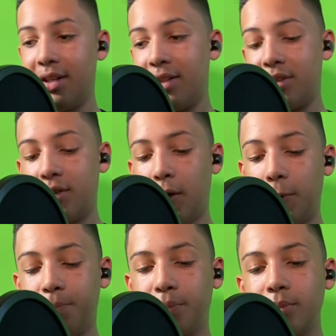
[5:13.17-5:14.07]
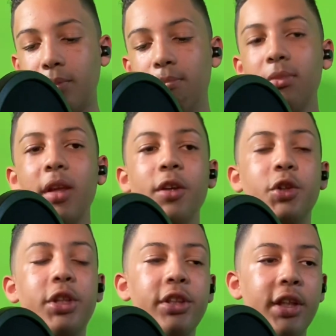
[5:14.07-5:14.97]
So
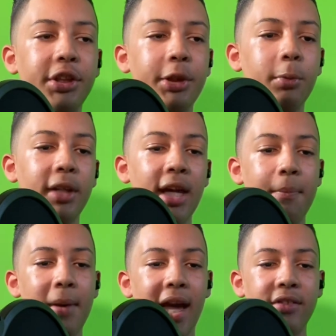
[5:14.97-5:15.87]
she said she would get back